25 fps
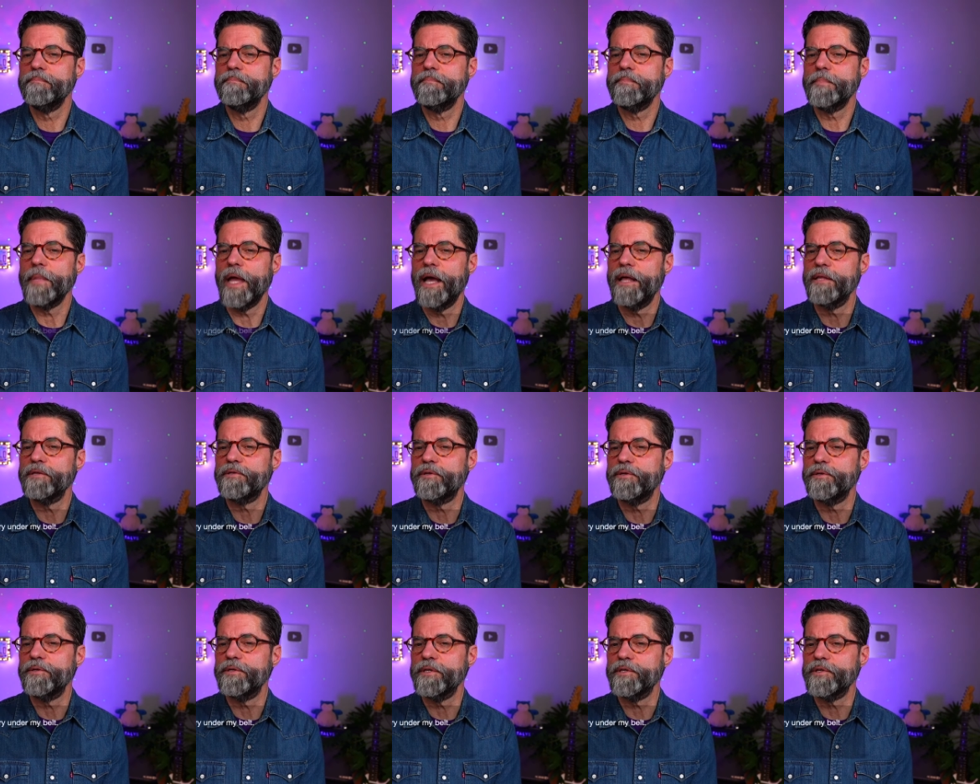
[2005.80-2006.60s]

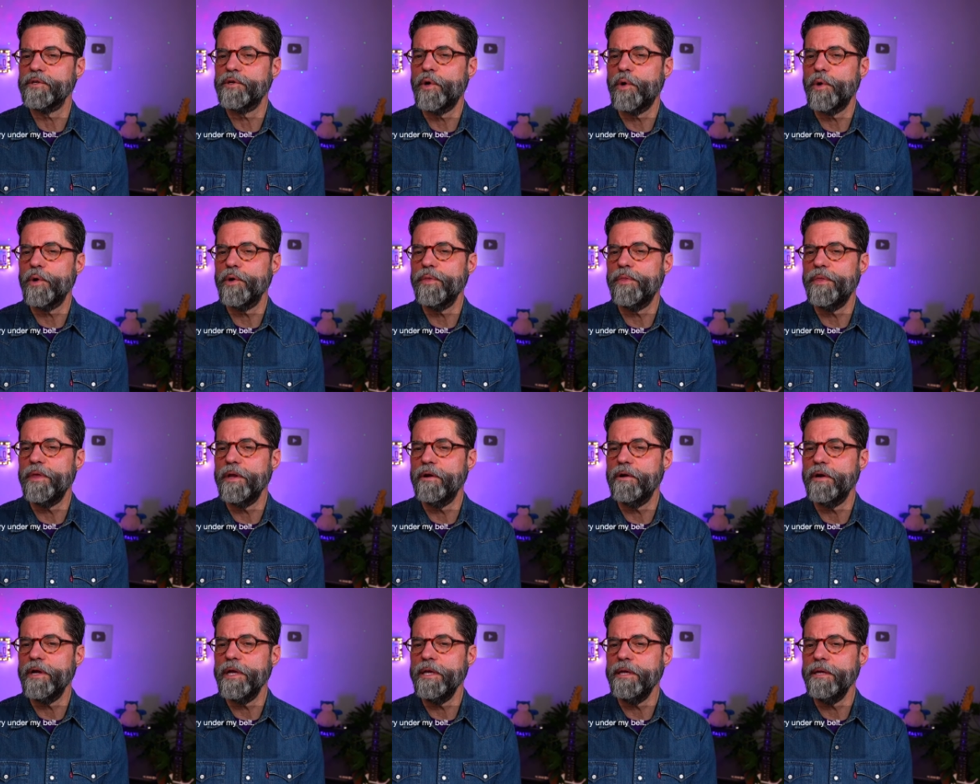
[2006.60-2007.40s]
Alistair says, chord
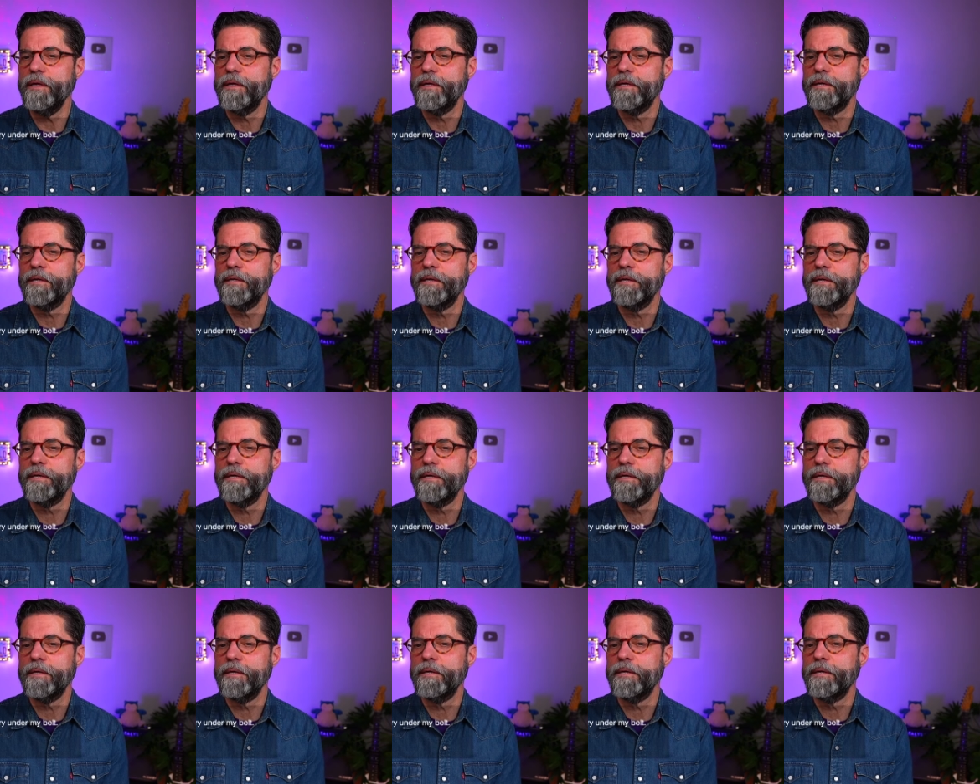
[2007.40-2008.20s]
theory.
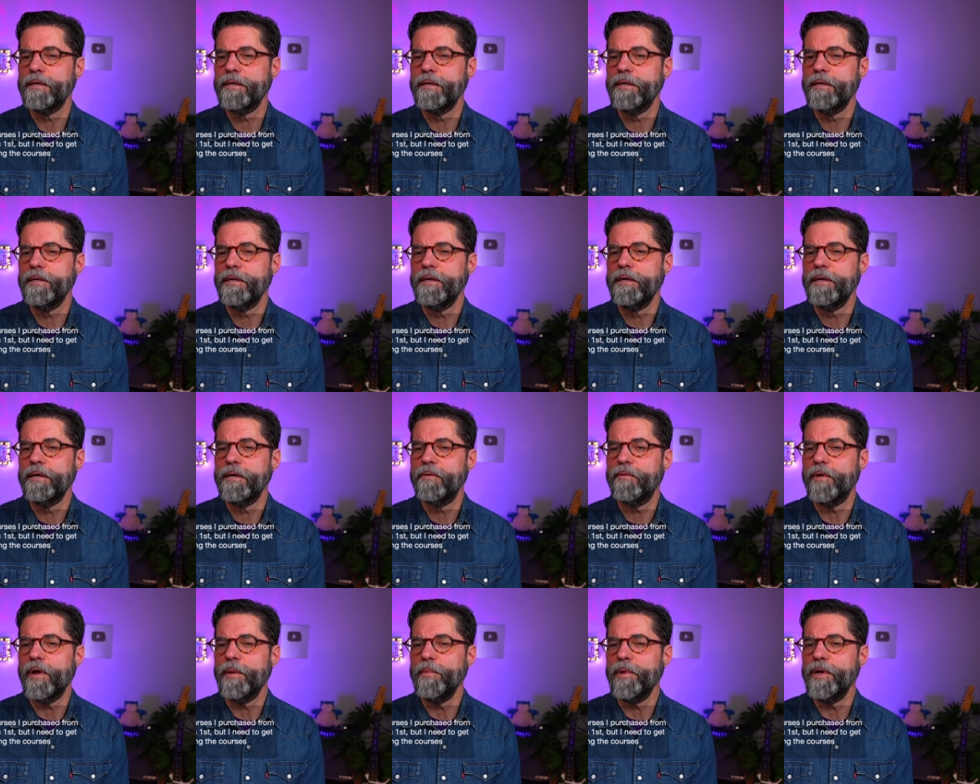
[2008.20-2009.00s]

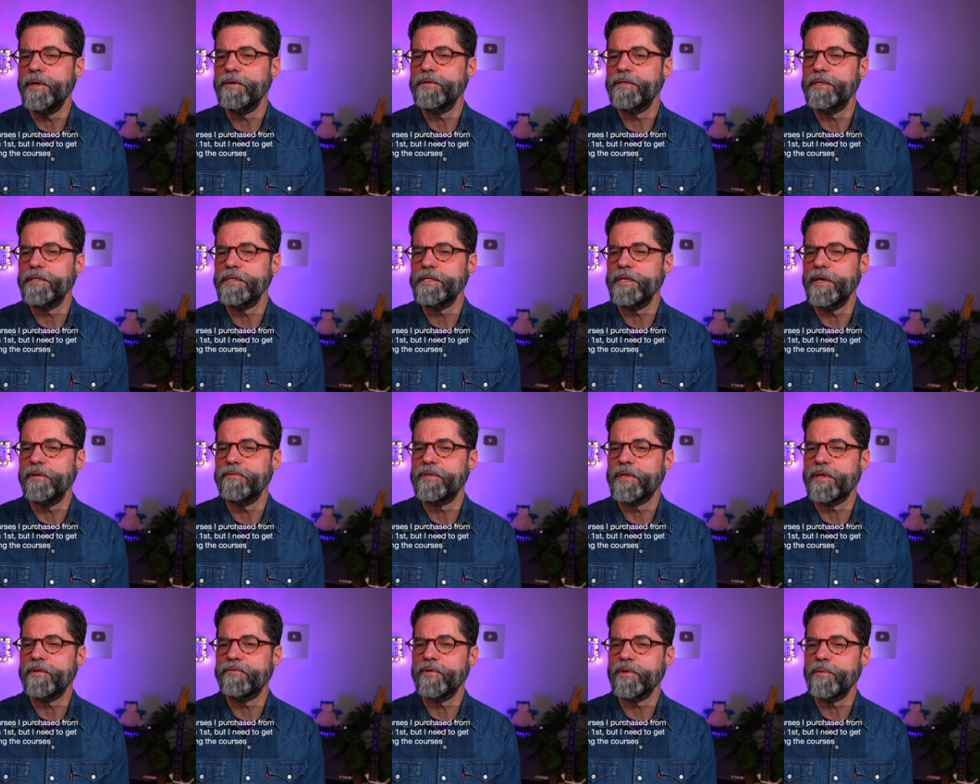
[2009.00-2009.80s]
Ray Mears says, he have
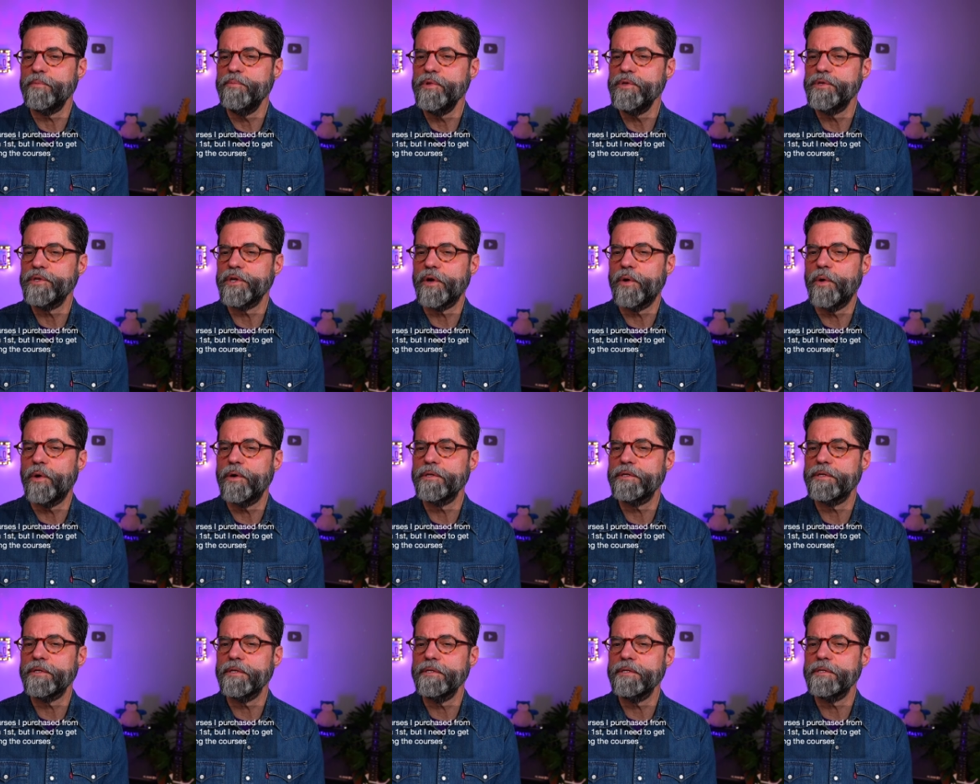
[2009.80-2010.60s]
several music
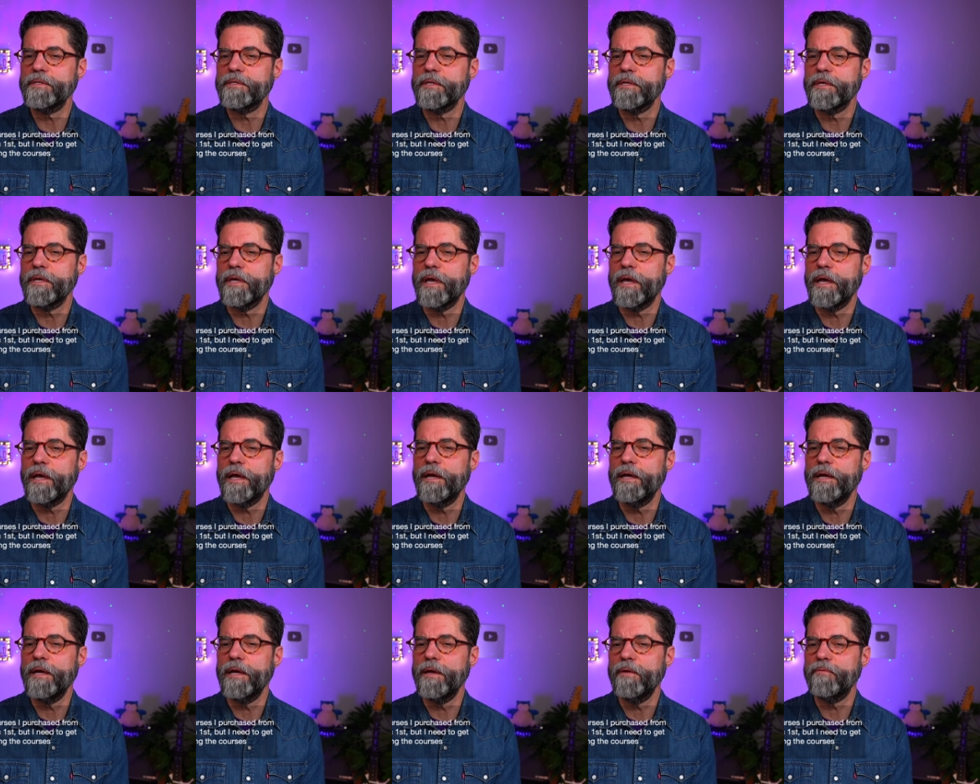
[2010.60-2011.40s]
courses
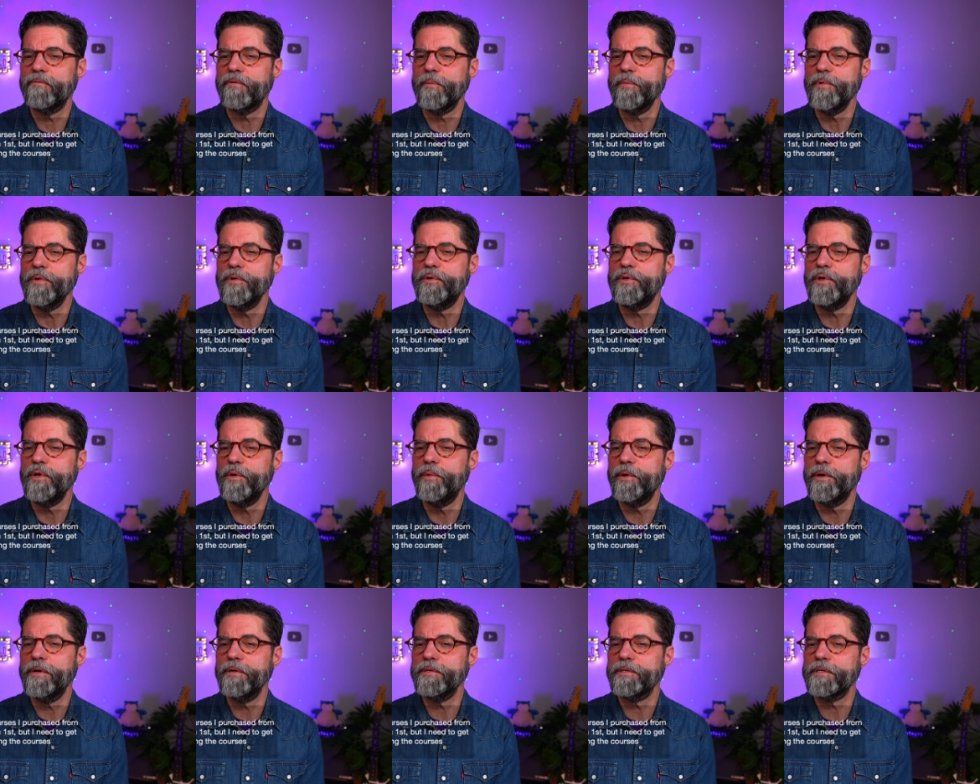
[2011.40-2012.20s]
from
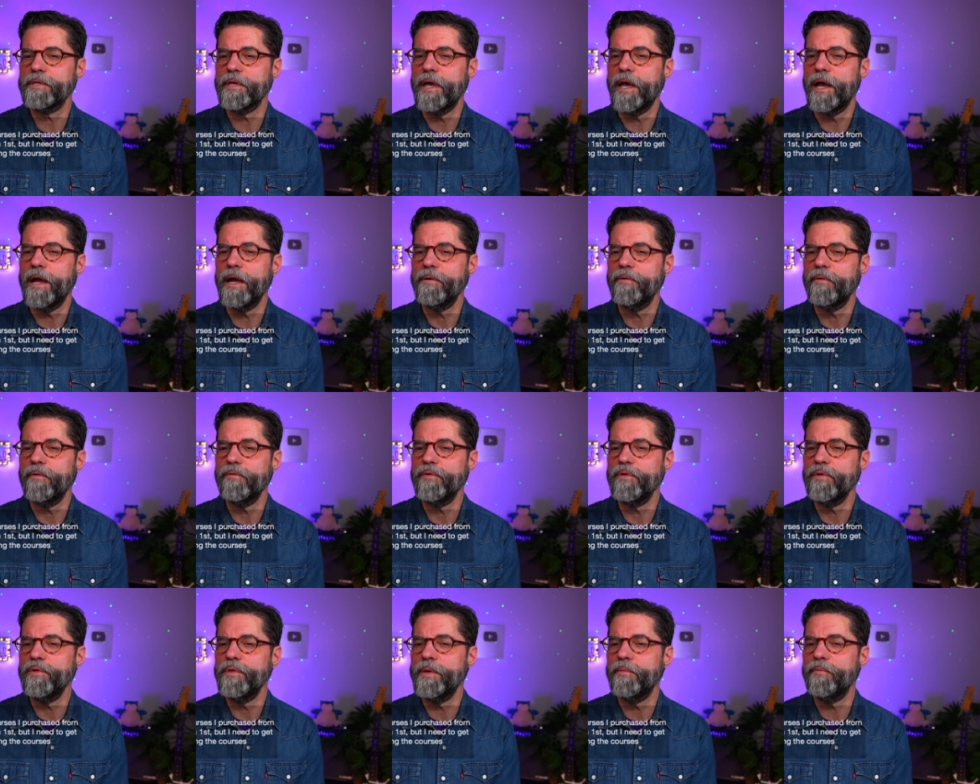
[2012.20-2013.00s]
YouTubers. I
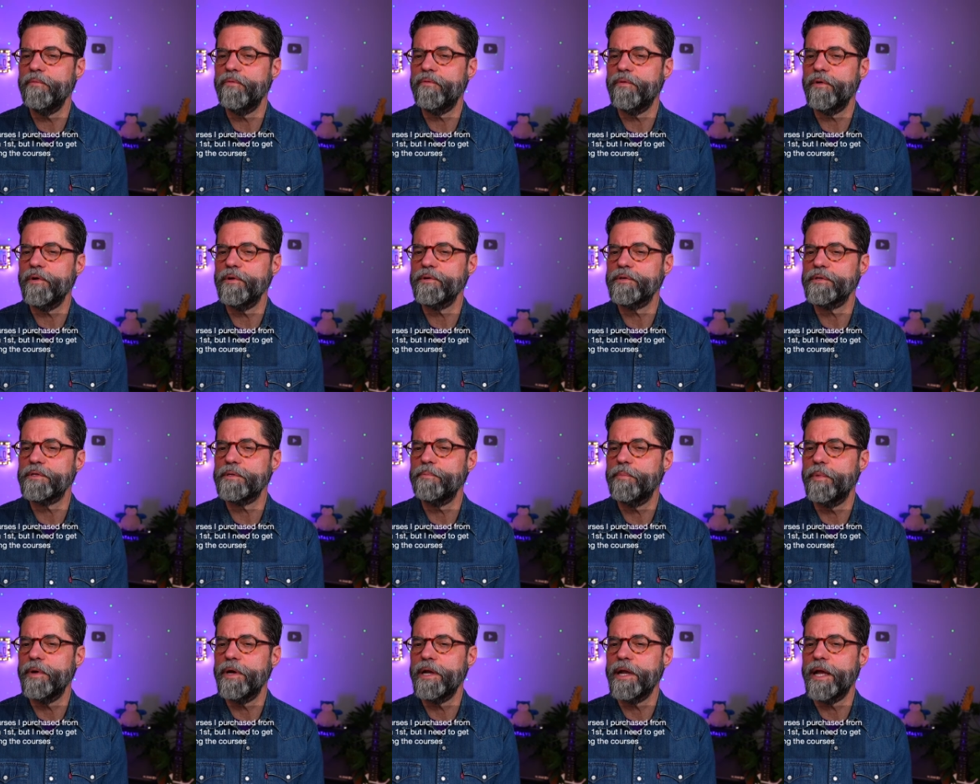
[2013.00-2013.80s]
review them
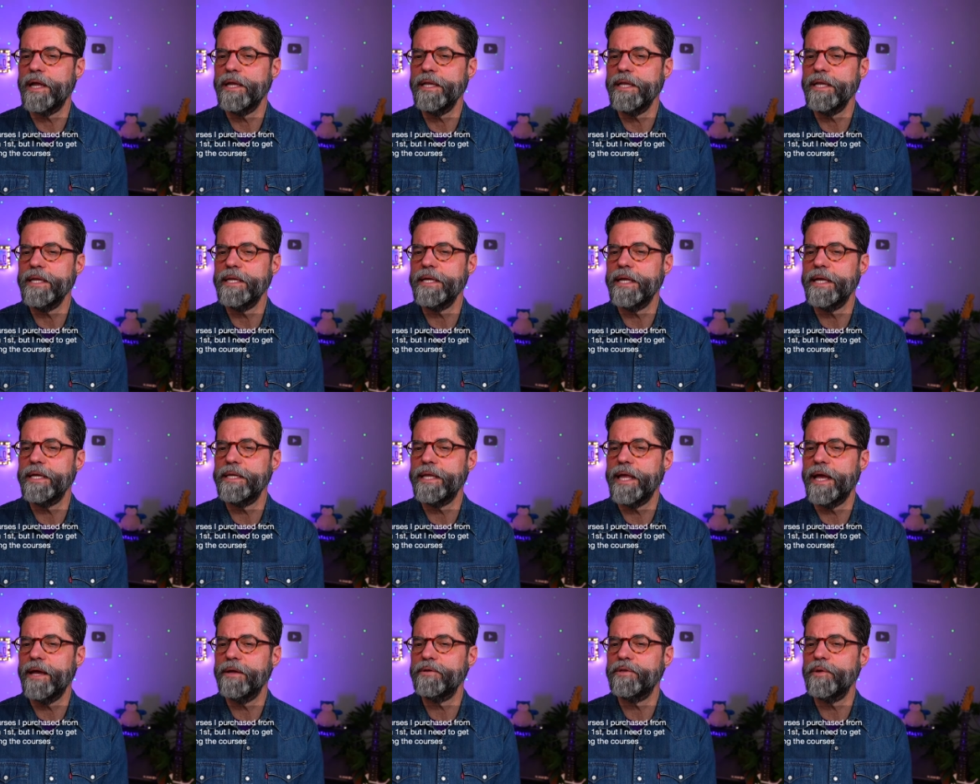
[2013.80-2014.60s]
first, but I need to get
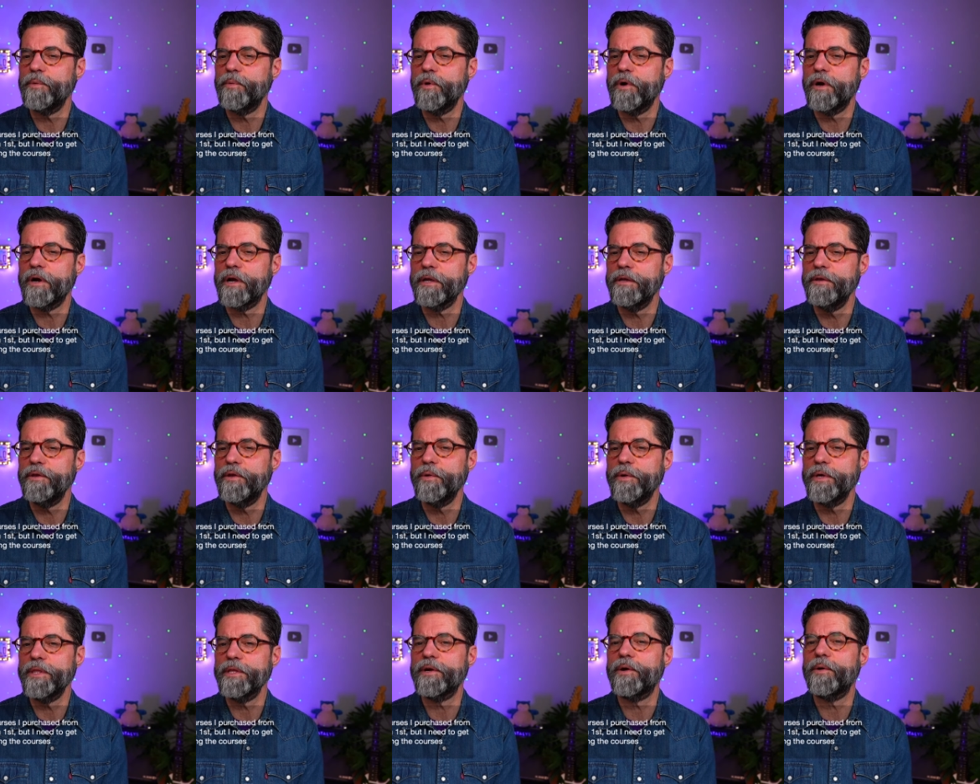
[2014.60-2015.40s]
down to work
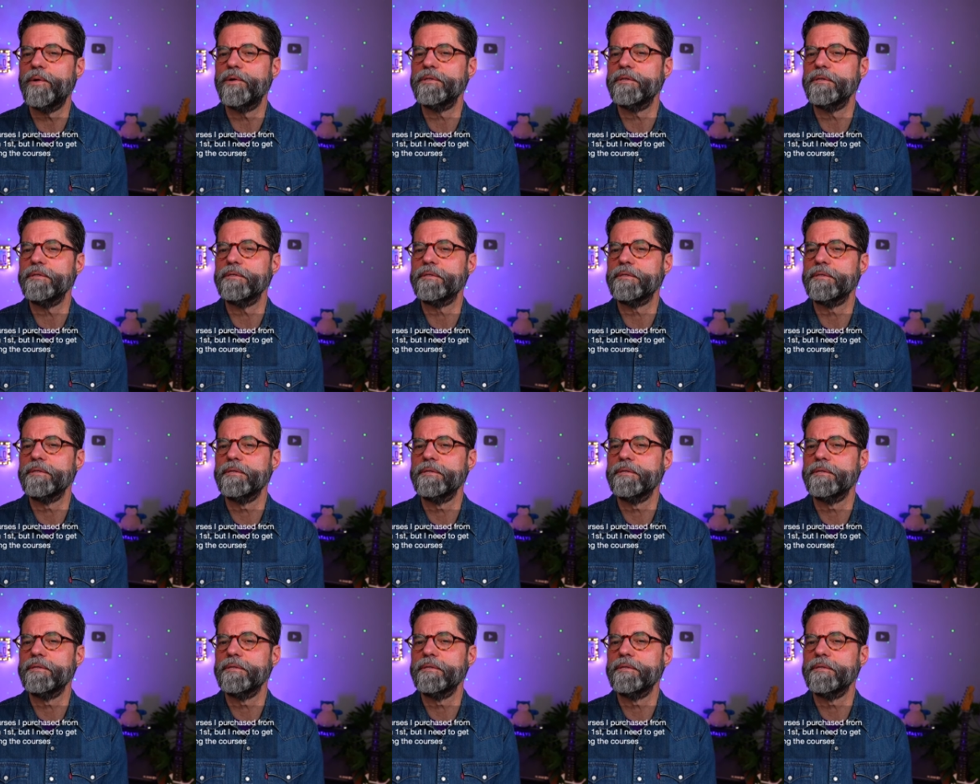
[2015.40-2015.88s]
doing the courses.